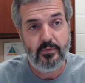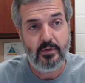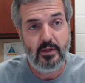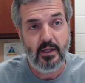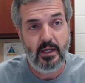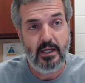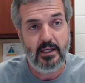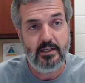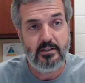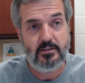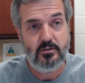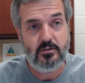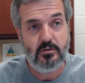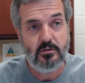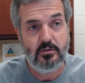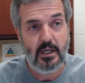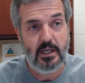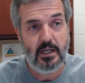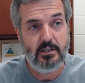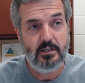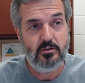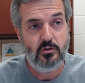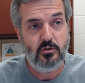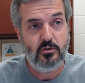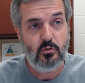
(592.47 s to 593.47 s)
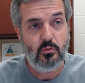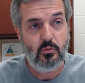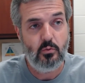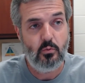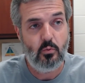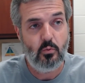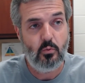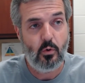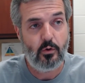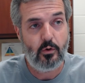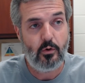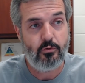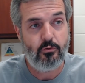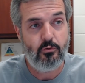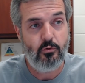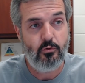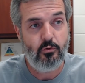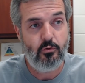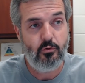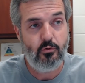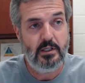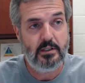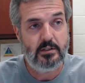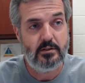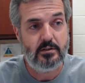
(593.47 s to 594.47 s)
as you work through
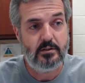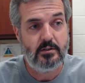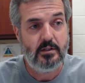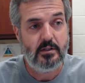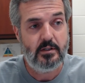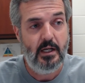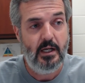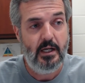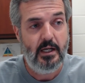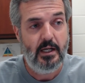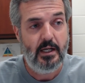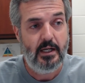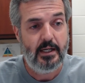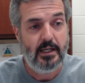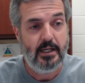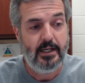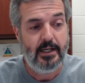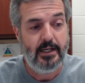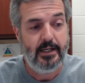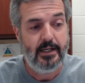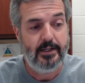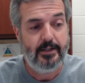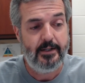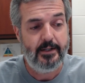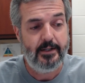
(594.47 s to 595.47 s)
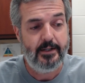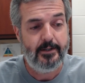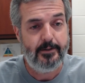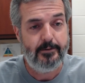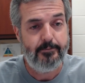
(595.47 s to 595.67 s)
this, and I